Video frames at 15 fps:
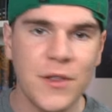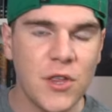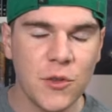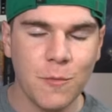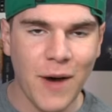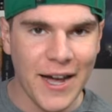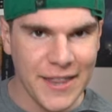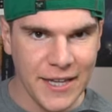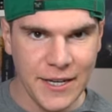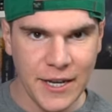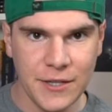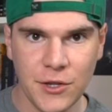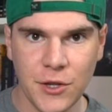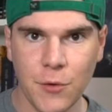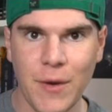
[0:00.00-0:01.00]
which is why they
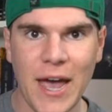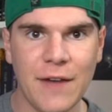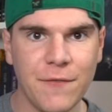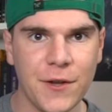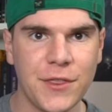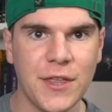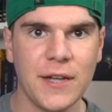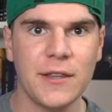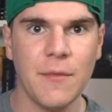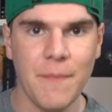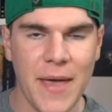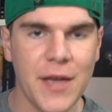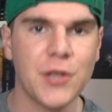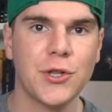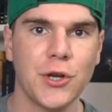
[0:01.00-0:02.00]
need to do everything to
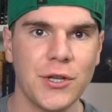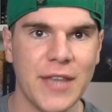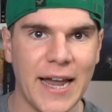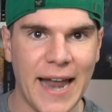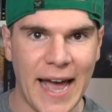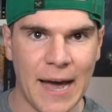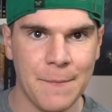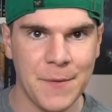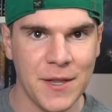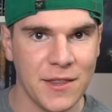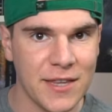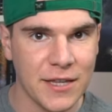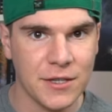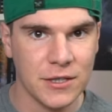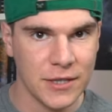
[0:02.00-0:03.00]
make sure that
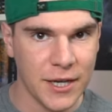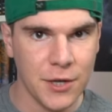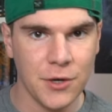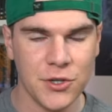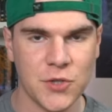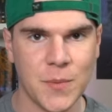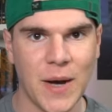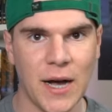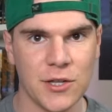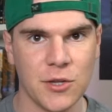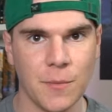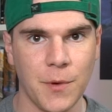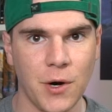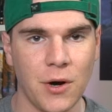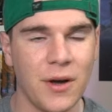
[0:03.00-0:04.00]
happens as little as
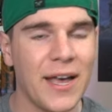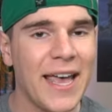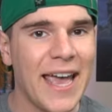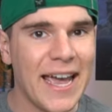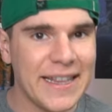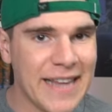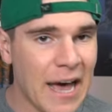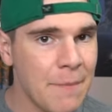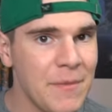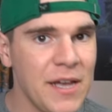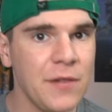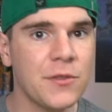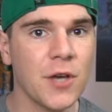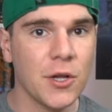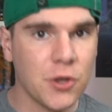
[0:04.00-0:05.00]
possible, and that
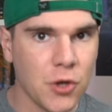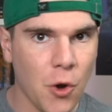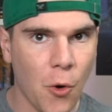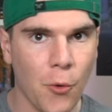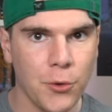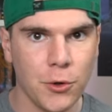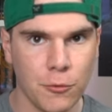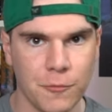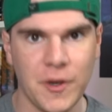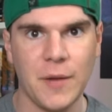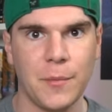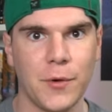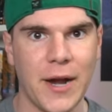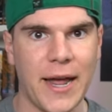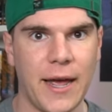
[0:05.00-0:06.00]
means a total
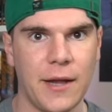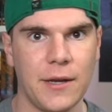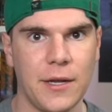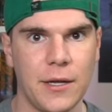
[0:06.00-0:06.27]
rebrand.